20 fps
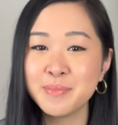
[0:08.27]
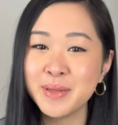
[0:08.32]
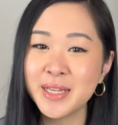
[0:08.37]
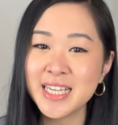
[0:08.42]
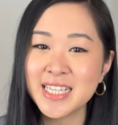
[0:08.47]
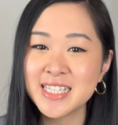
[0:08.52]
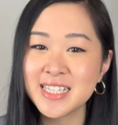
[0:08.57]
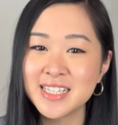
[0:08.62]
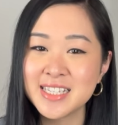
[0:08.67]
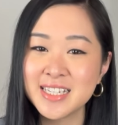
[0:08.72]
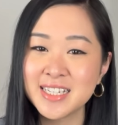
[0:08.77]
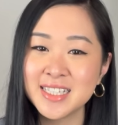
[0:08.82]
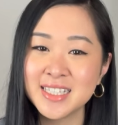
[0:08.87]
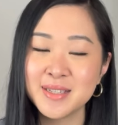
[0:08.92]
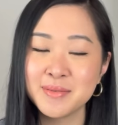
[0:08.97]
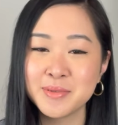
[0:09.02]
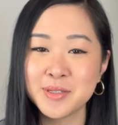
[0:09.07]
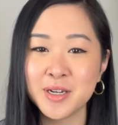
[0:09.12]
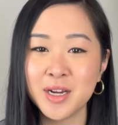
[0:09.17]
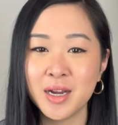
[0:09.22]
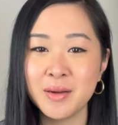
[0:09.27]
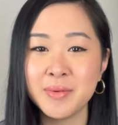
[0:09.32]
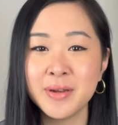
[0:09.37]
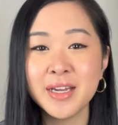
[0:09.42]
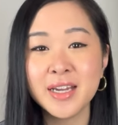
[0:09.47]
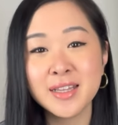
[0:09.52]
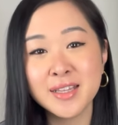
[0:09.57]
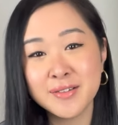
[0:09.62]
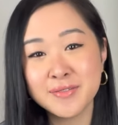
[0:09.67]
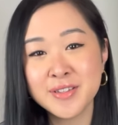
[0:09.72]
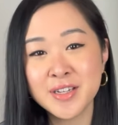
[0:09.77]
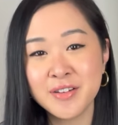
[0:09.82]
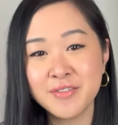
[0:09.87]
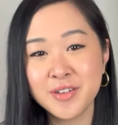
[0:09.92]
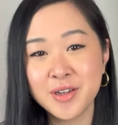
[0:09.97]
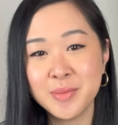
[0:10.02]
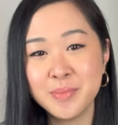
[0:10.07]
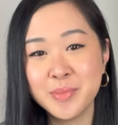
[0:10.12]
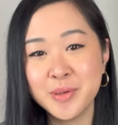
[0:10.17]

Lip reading: please consider subscribing. I'd love to have you on